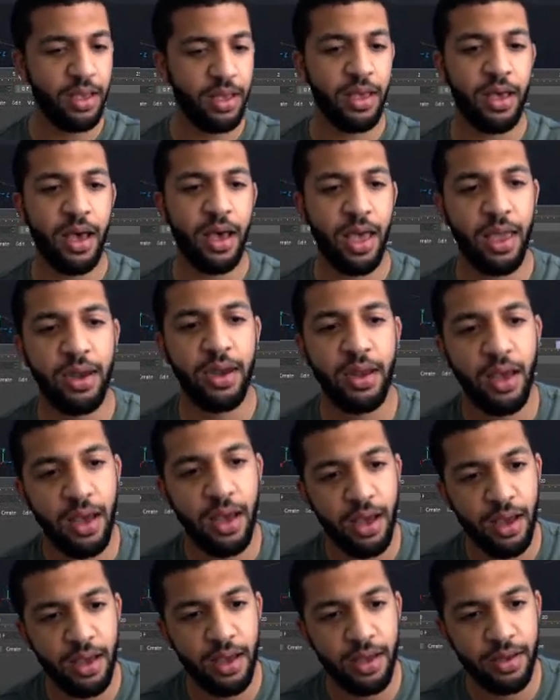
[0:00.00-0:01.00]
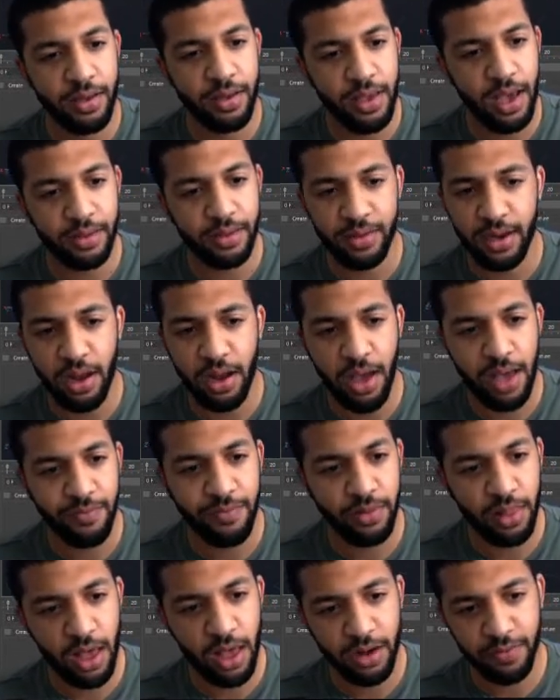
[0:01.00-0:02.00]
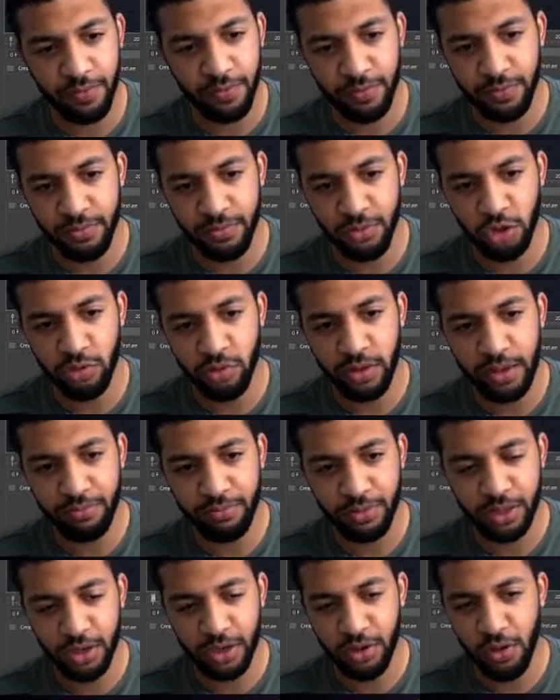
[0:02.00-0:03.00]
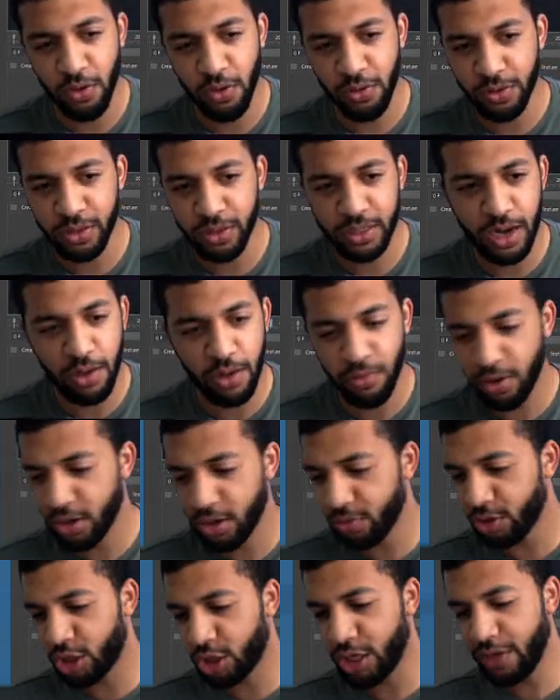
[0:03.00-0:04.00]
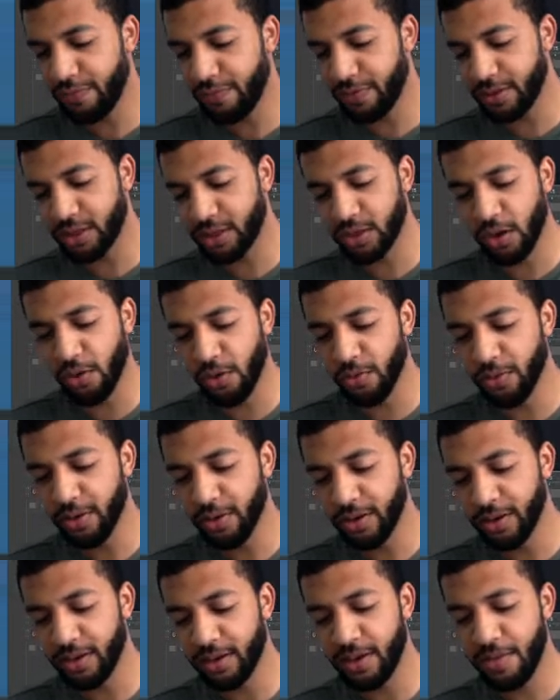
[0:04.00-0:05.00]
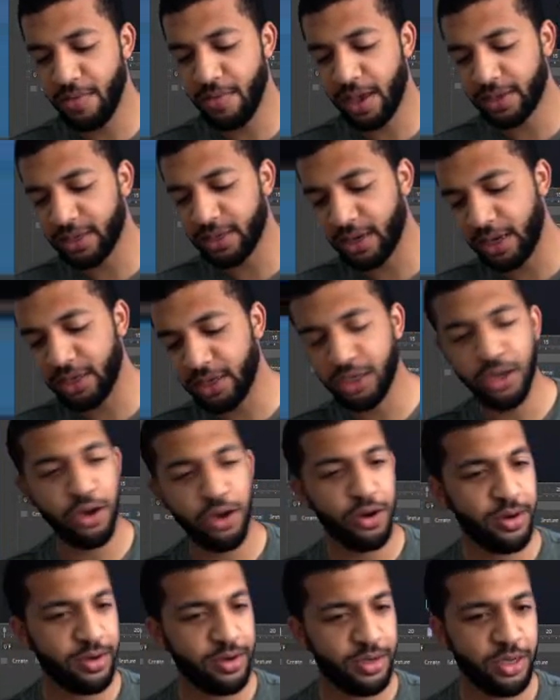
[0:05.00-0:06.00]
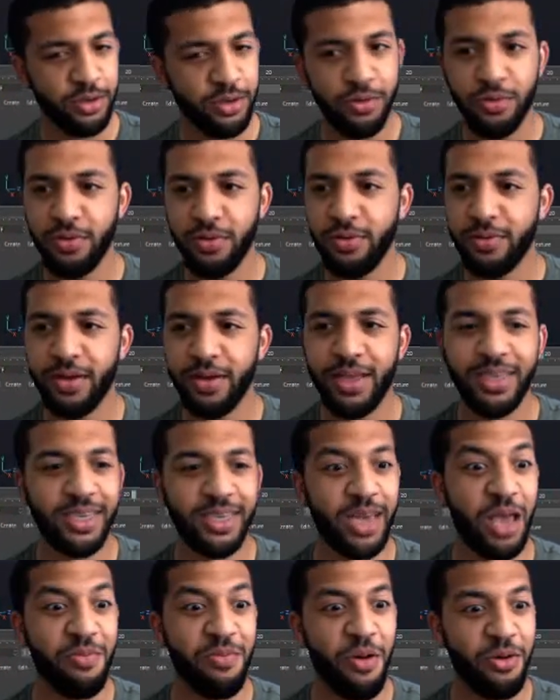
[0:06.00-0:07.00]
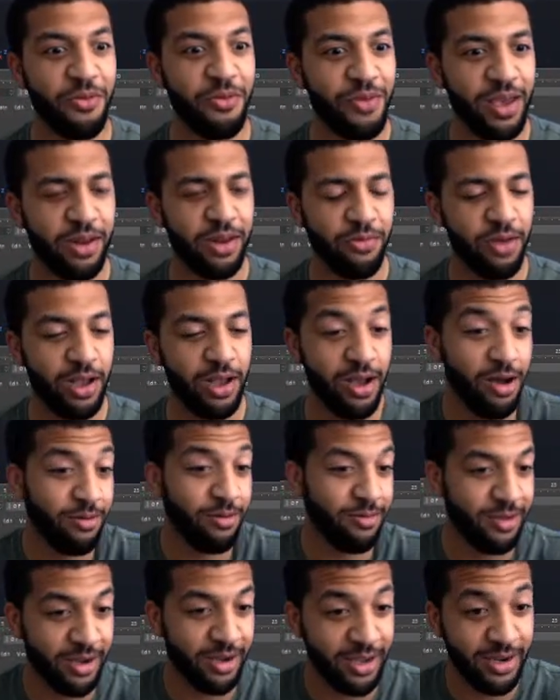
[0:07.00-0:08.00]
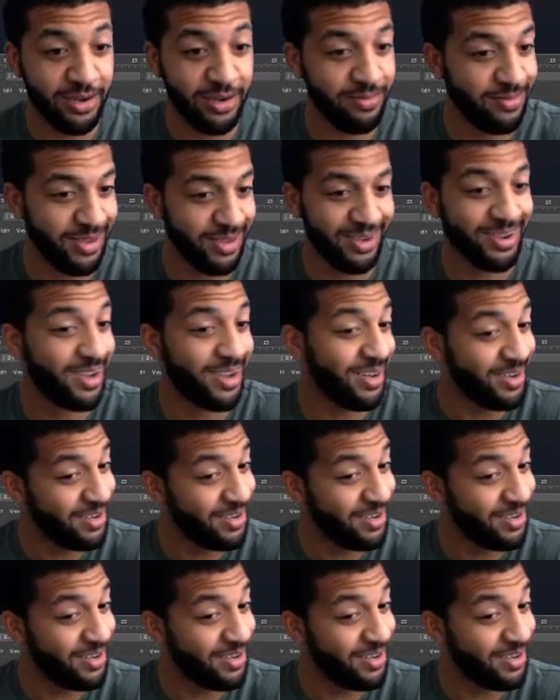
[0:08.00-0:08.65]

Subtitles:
And yeah, and I have a lot of dreams and goals that I want to achieve. And so it makes it easier to stay motivated. We're like, oh, you're gonna